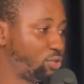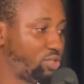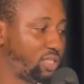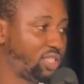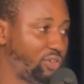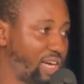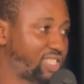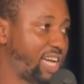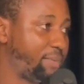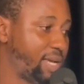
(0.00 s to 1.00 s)
between the deed of
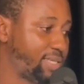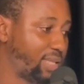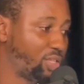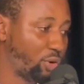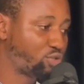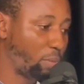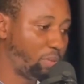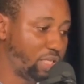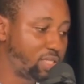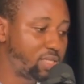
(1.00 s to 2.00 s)
assignment and deed of
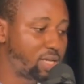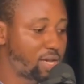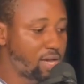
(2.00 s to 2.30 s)
sublease.